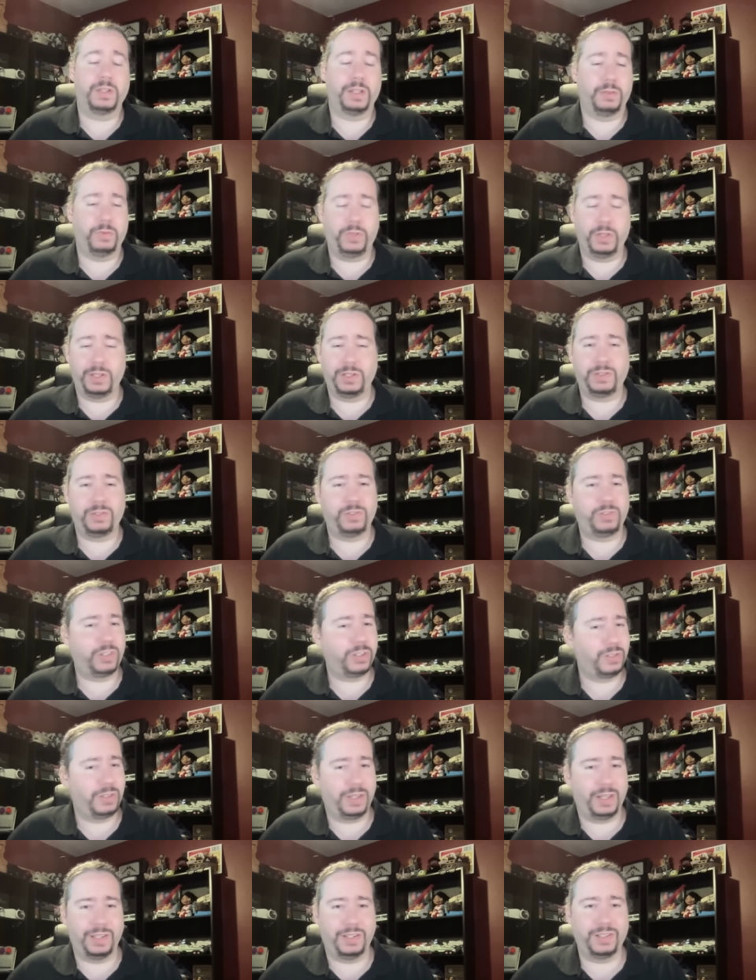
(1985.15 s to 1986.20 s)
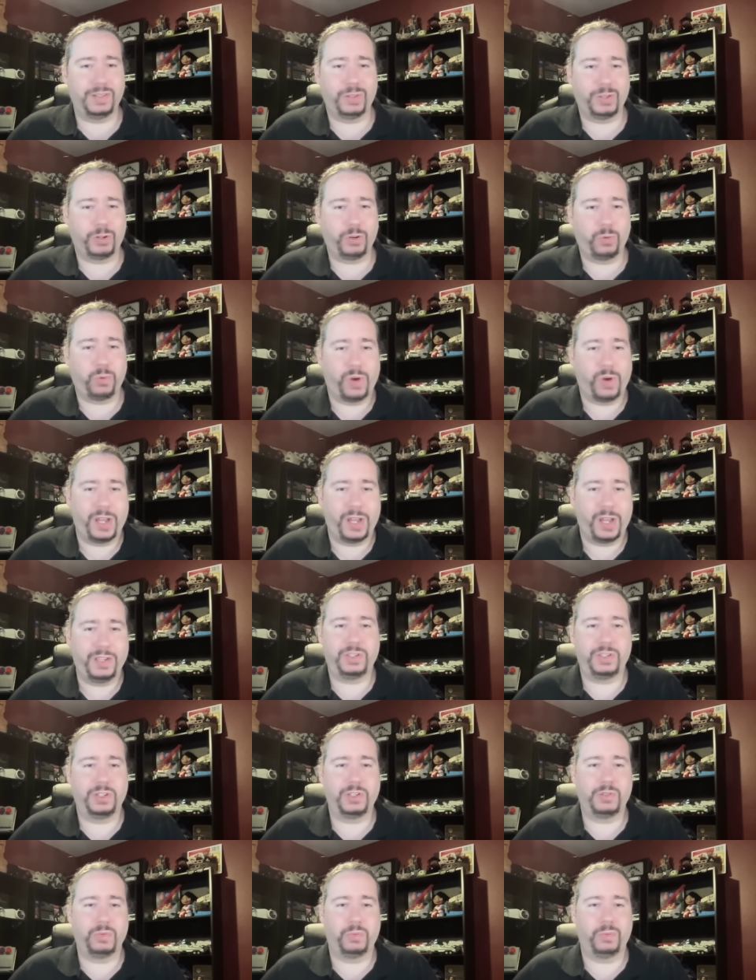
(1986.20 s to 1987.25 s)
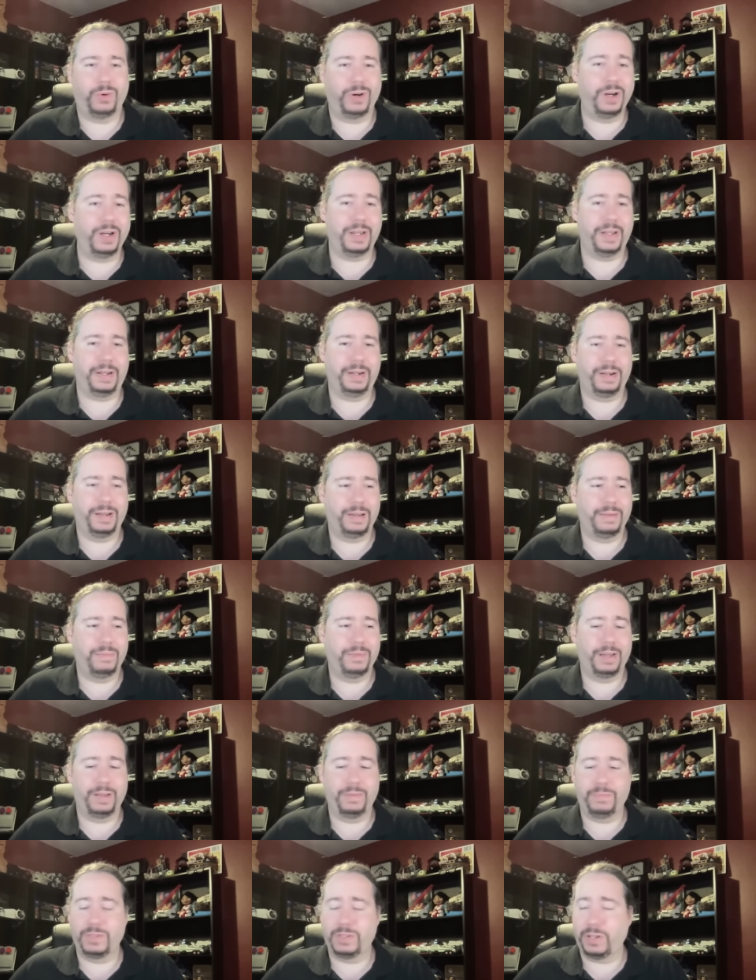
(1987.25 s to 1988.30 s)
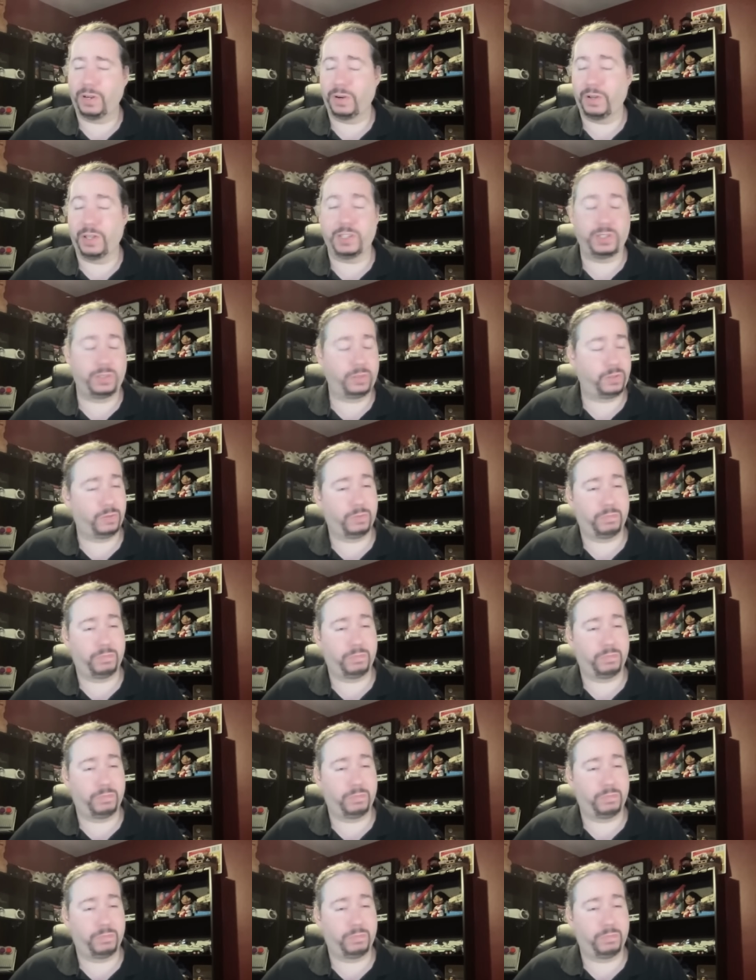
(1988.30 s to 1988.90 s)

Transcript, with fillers: and this just isn't the craziest one. I'm I'm sorry. It's